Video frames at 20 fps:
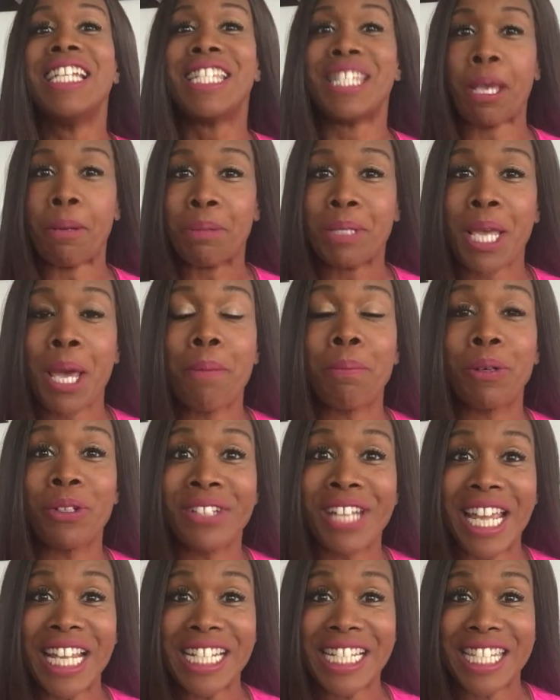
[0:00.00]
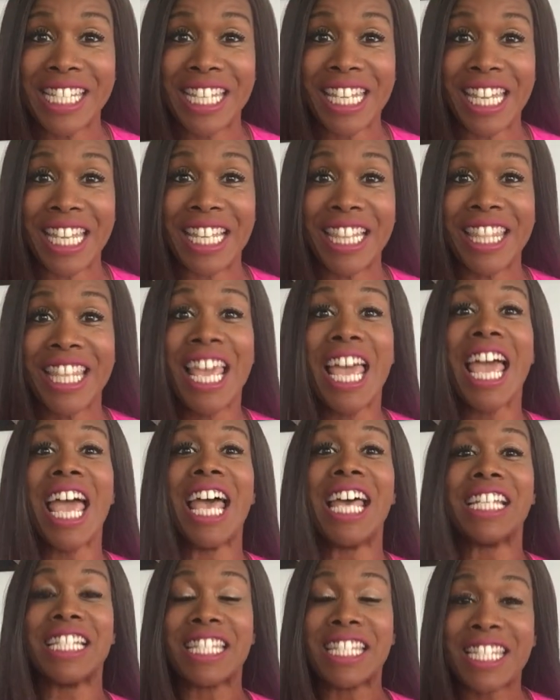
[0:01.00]
September 19th
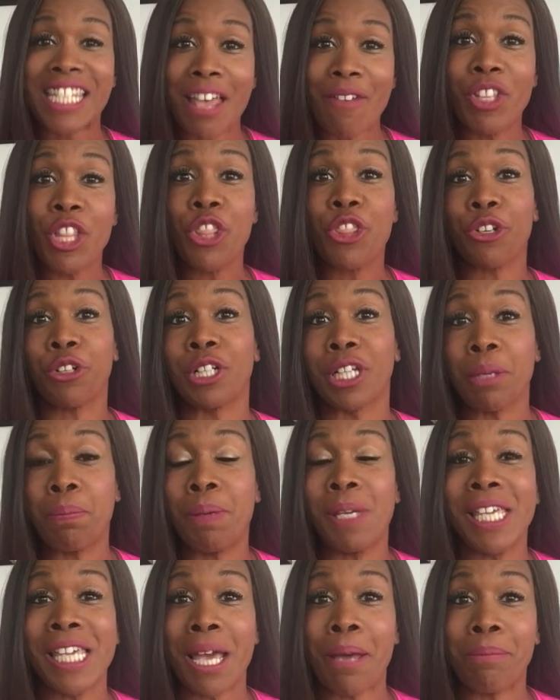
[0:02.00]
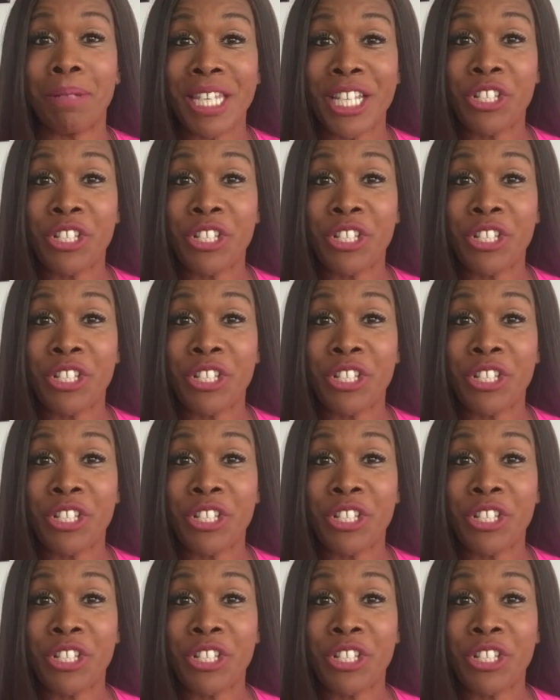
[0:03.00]
at 7:30 p.m.